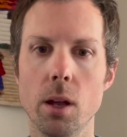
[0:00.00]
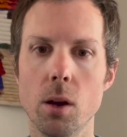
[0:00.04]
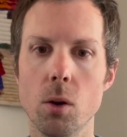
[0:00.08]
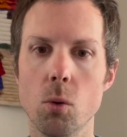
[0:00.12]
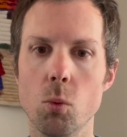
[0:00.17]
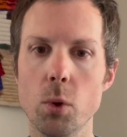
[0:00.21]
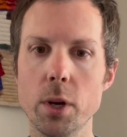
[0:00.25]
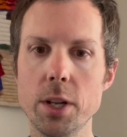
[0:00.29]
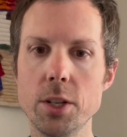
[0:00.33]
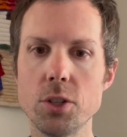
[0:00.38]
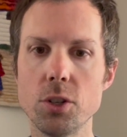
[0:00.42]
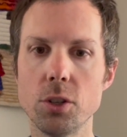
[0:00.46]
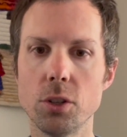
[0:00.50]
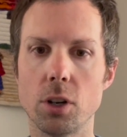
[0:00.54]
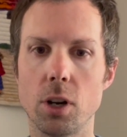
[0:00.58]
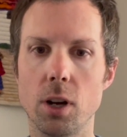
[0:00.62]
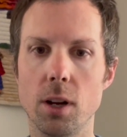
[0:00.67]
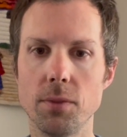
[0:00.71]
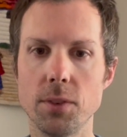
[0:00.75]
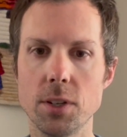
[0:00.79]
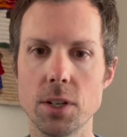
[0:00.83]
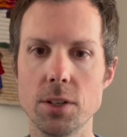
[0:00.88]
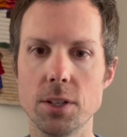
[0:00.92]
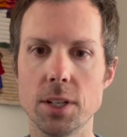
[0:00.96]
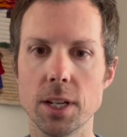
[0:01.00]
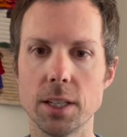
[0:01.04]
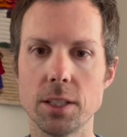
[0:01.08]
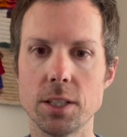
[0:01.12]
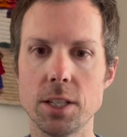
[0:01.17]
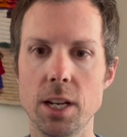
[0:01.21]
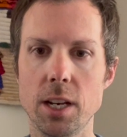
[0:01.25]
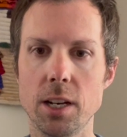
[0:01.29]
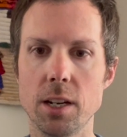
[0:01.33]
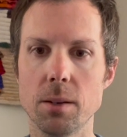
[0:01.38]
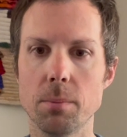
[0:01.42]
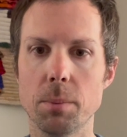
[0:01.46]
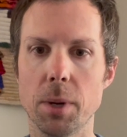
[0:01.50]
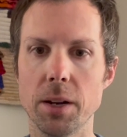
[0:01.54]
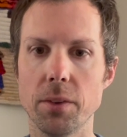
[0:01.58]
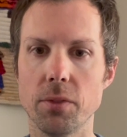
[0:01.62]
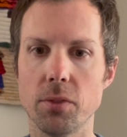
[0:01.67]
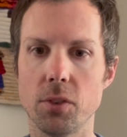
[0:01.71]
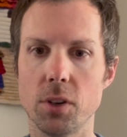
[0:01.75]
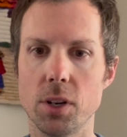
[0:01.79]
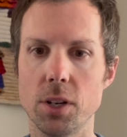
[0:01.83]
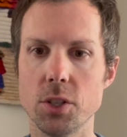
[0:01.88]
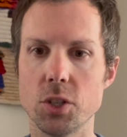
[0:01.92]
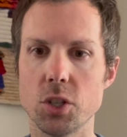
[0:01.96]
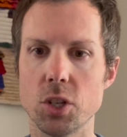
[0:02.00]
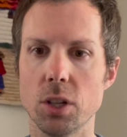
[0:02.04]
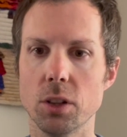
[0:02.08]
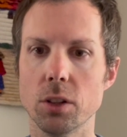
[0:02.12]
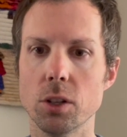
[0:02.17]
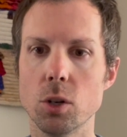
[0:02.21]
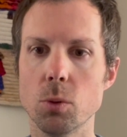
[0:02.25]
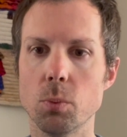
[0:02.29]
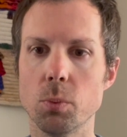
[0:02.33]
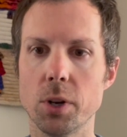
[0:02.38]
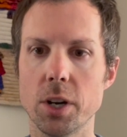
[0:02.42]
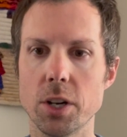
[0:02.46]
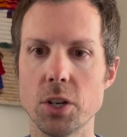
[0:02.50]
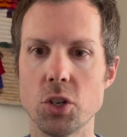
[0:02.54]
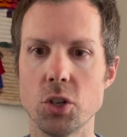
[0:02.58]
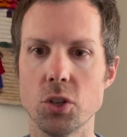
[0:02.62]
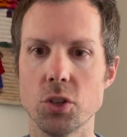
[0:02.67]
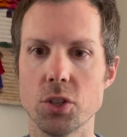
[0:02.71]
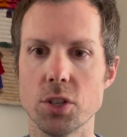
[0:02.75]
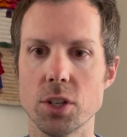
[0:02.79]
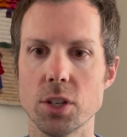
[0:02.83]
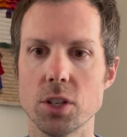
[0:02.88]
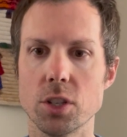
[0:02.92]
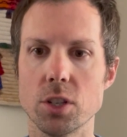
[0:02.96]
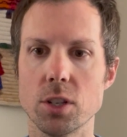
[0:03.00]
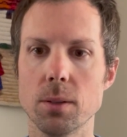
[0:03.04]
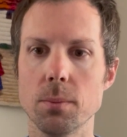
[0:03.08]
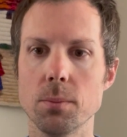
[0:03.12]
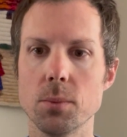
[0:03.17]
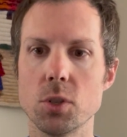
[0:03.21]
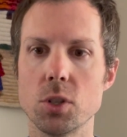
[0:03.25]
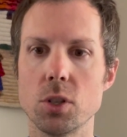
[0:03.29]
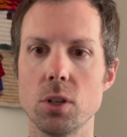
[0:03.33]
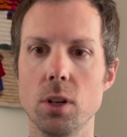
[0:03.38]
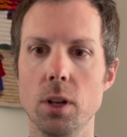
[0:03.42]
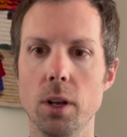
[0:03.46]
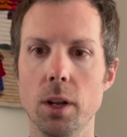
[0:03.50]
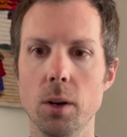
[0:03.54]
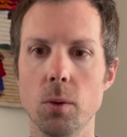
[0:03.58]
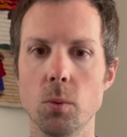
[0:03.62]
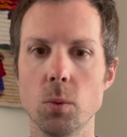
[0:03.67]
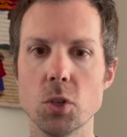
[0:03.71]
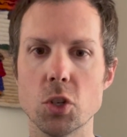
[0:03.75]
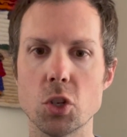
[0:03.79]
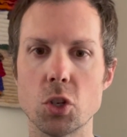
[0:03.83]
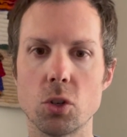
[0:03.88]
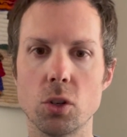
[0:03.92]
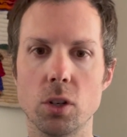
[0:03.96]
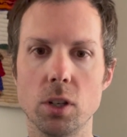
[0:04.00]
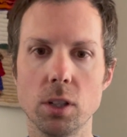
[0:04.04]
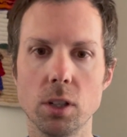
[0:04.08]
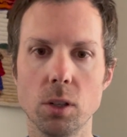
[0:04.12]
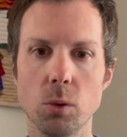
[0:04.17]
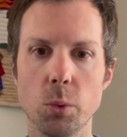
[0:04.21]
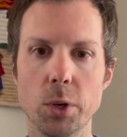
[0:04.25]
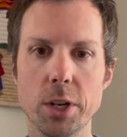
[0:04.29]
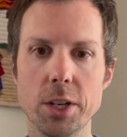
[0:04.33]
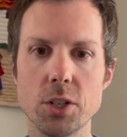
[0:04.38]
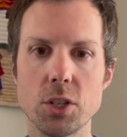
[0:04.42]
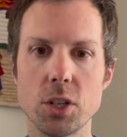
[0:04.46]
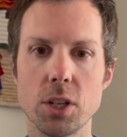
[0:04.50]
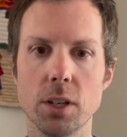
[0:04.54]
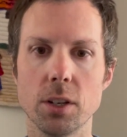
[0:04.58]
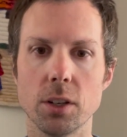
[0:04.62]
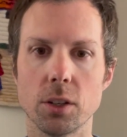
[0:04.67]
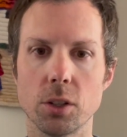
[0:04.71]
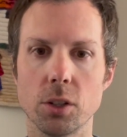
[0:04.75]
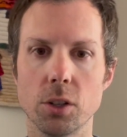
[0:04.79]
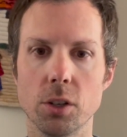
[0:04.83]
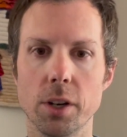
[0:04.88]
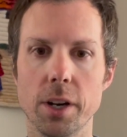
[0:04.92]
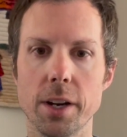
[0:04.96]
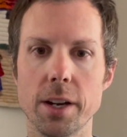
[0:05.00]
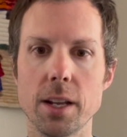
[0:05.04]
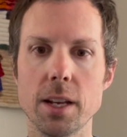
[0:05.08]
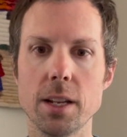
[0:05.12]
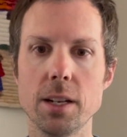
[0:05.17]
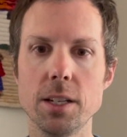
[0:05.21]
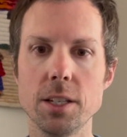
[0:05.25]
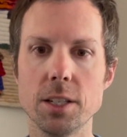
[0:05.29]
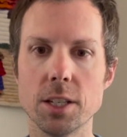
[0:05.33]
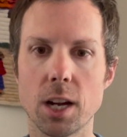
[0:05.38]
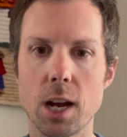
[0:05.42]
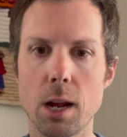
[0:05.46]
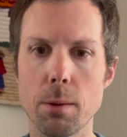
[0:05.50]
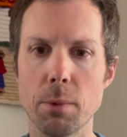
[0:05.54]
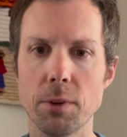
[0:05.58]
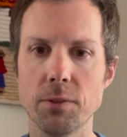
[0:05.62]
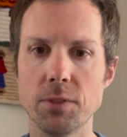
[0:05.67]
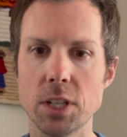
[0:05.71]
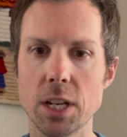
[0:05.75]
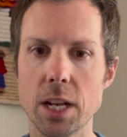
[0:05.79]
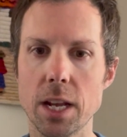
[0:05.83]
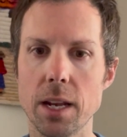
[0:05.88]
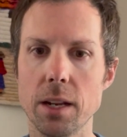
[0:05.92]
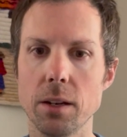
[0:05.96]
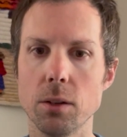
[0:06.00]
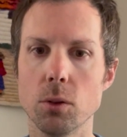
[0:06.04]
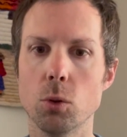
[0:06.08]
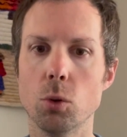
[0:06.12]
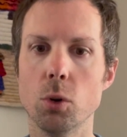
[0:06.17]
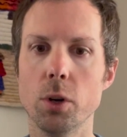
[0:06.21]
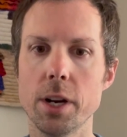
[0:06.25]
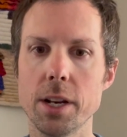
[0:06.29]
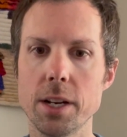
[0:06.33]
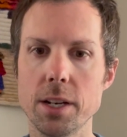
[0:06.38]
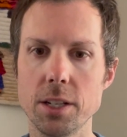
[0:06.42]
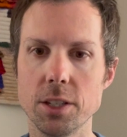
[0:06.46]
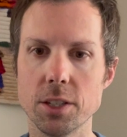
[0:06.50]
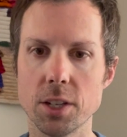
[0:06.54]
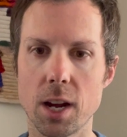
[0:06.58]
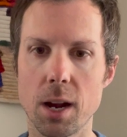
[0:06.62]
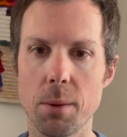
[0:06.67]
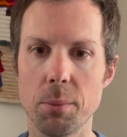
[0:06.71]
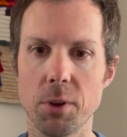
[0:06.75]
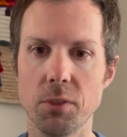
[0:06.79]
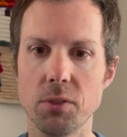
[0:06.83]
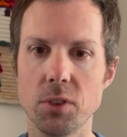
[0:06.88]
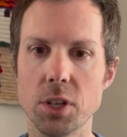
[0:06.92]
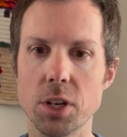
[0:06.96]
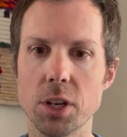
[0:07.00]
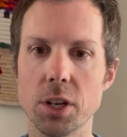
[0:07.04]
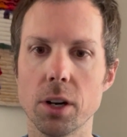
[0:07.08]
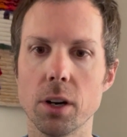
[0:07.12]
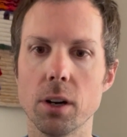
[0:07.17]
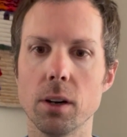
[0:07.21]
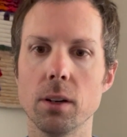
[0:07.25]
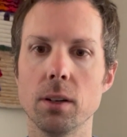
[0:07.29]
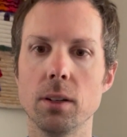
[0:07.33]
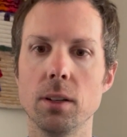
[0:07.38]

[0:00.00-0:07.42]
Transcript: Winds are often dictated by fronts and low-pressure systems, when stronger winds can occur at any time of day or any time of year.